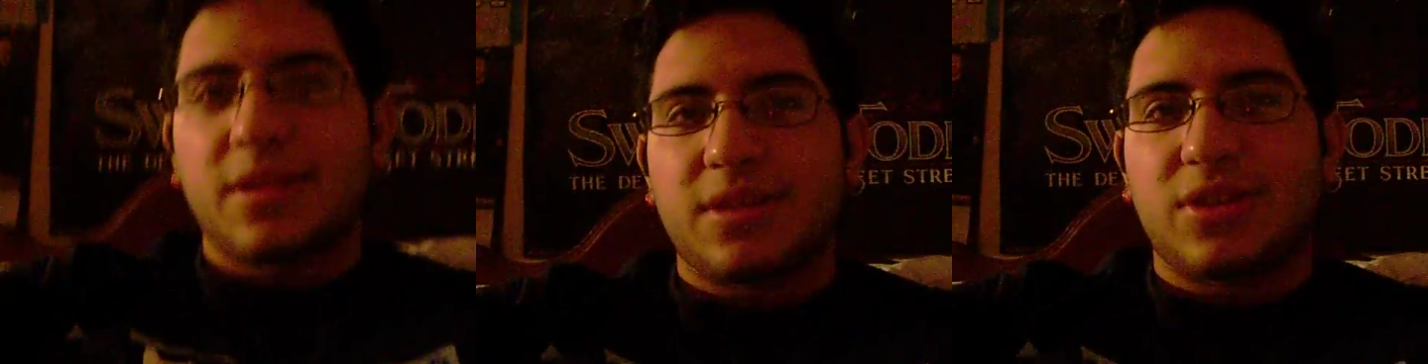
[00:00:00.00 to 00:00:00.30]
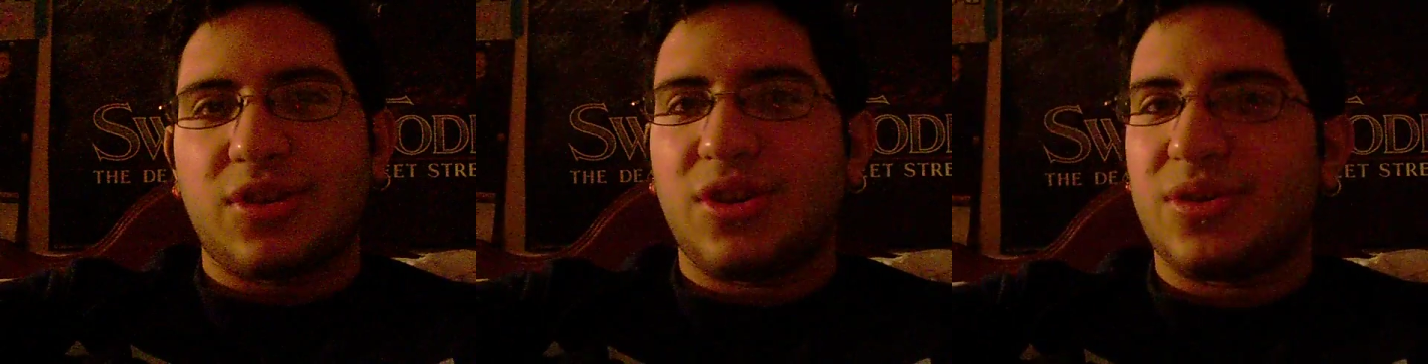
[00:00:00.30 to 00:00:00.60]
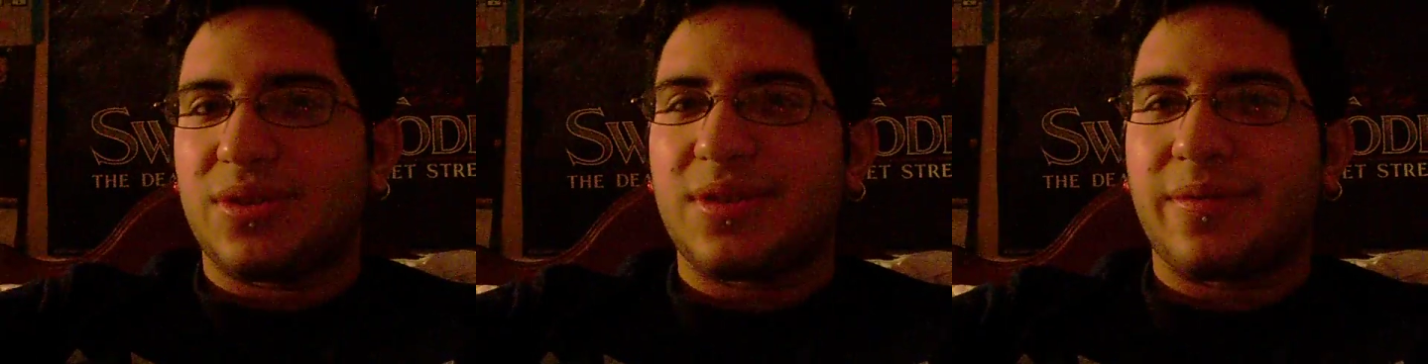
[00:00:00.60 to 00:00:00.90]
so you
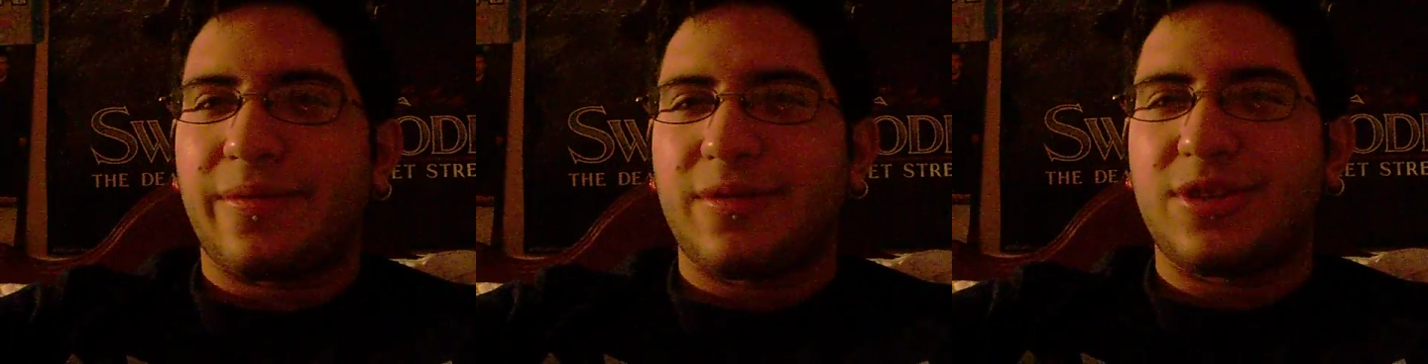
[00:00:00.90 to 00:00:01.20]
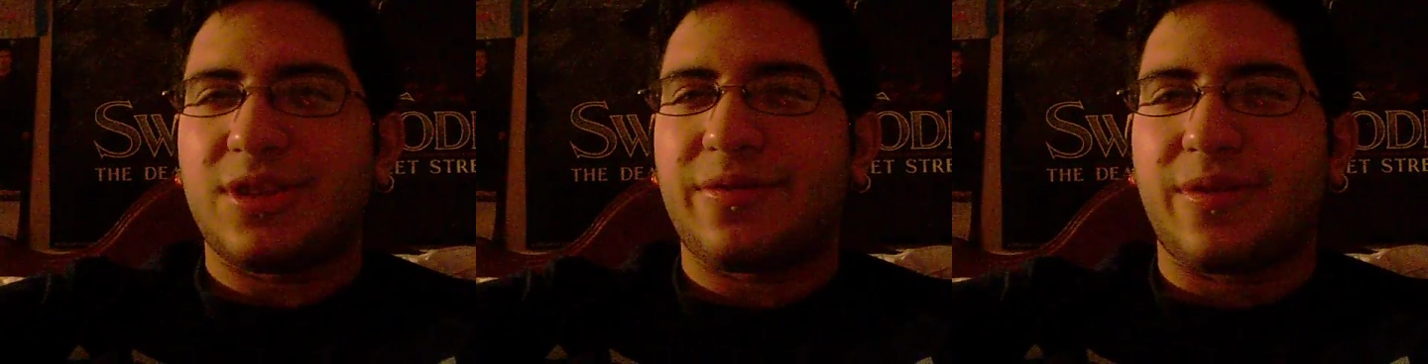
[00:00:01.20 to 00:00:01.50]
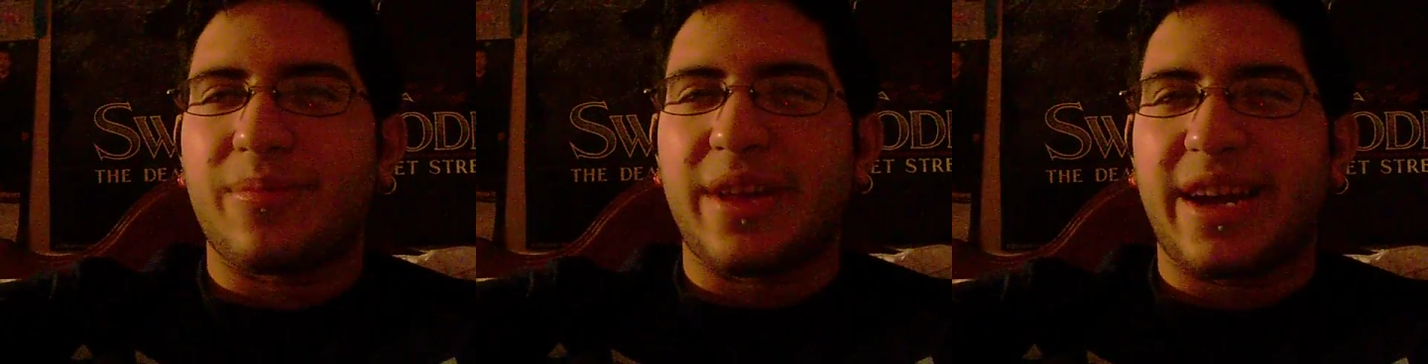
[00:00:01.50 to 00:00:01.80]
know, just
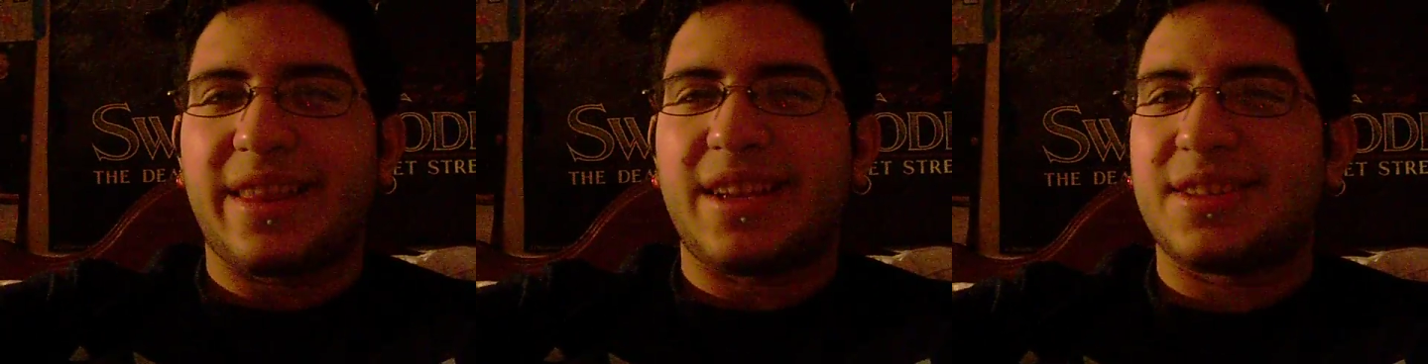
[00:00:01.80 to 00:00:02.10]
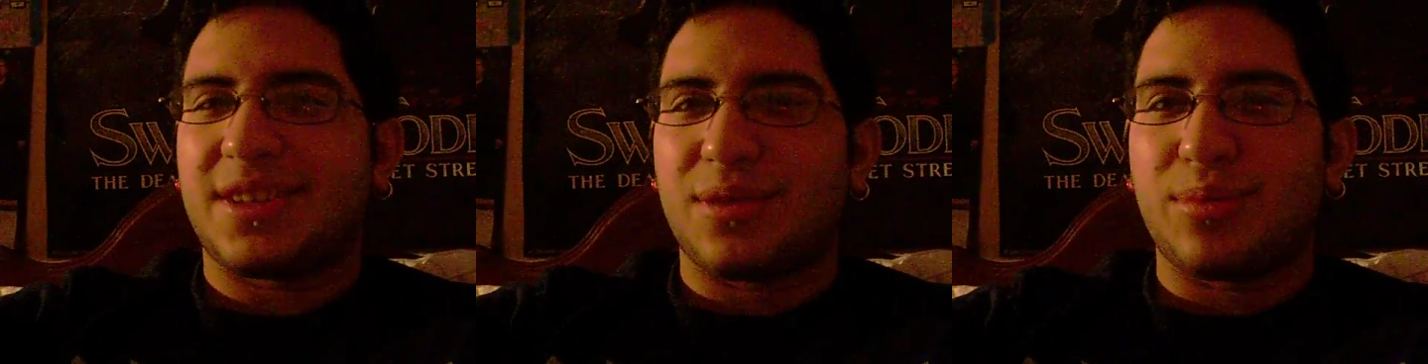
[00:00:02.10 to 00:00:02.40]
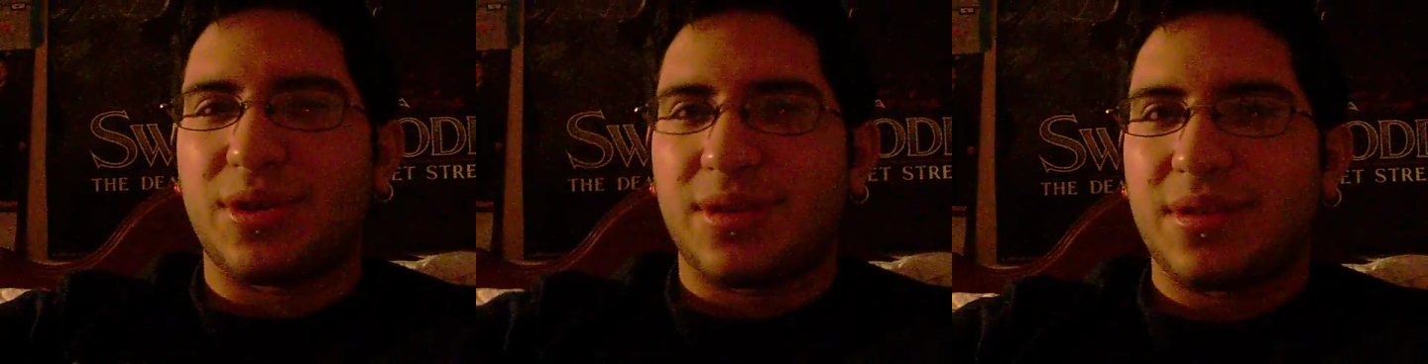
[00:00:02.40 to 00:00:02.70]
from that, it's going to
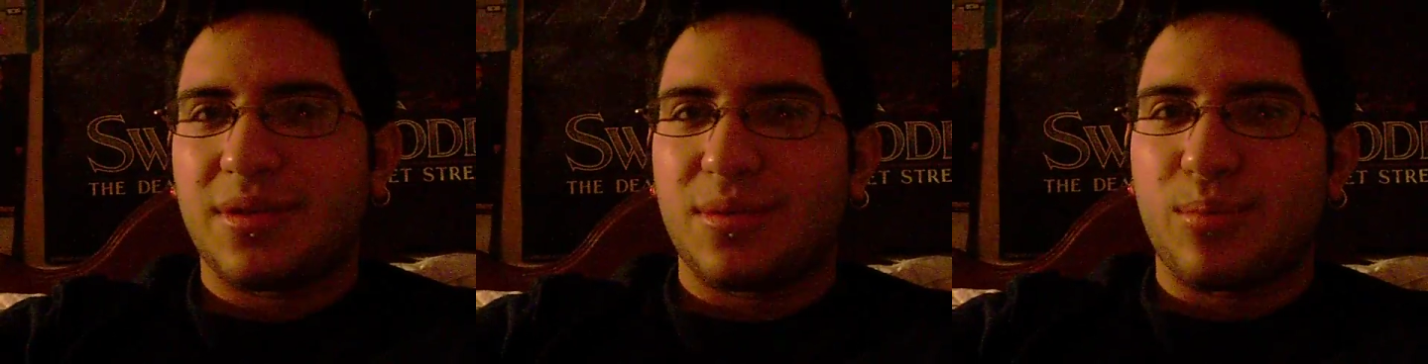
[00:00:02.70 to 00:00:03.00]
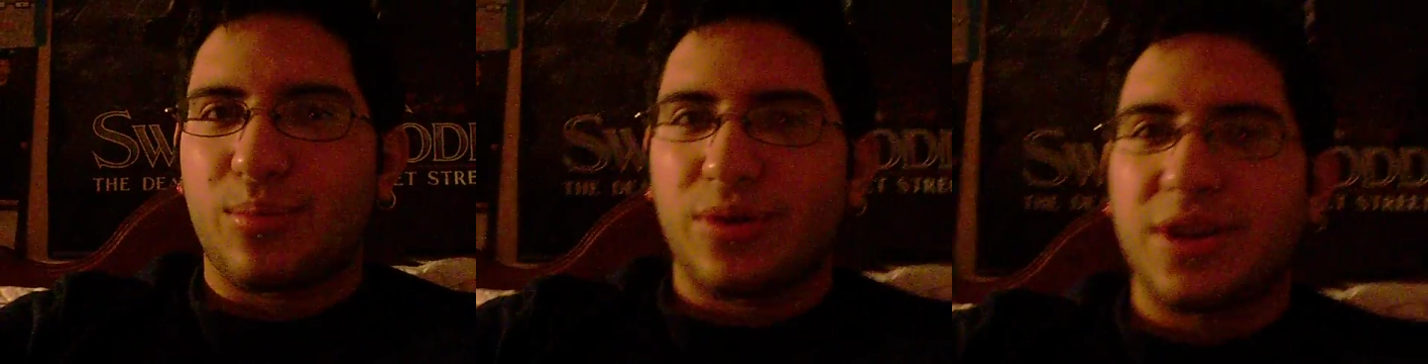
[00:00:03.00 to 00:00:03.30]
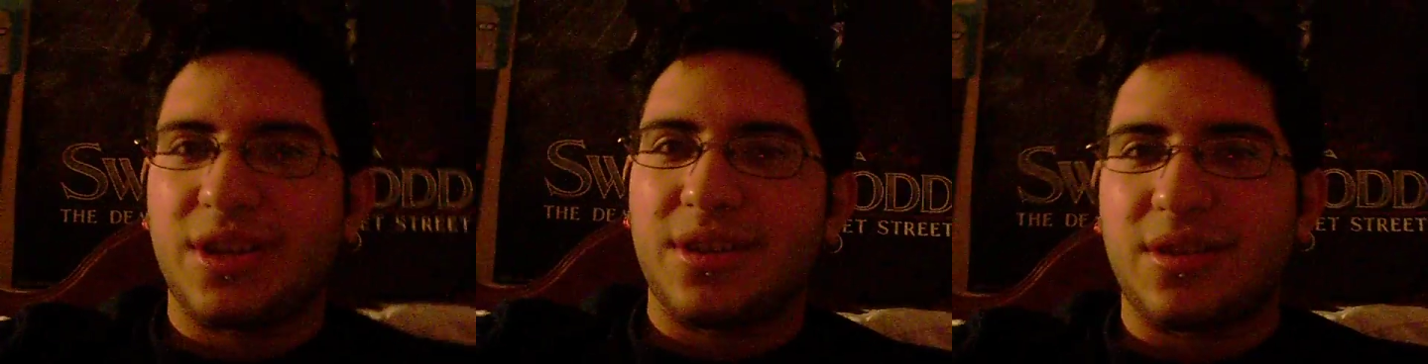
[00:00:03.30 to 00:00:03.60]
be
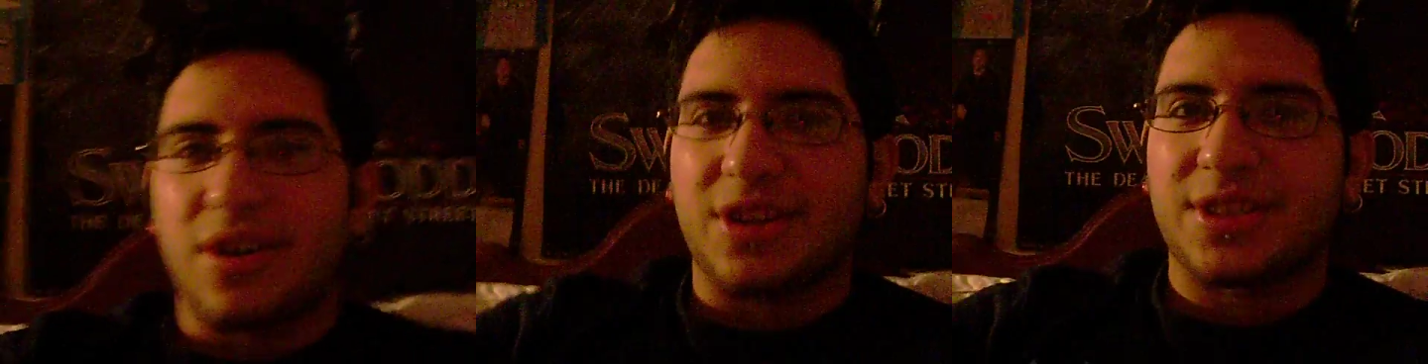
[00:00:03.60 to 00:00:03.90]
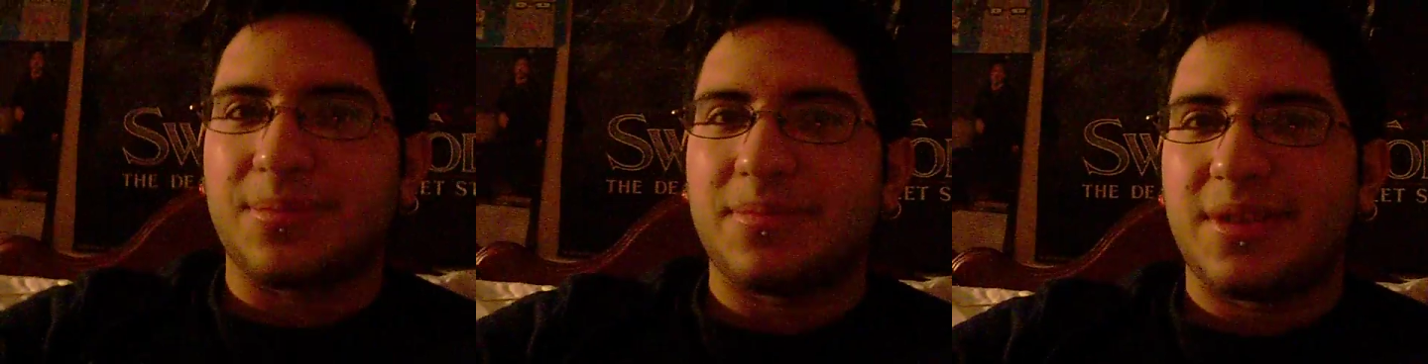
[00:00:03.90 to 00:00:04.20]
pretty awesome.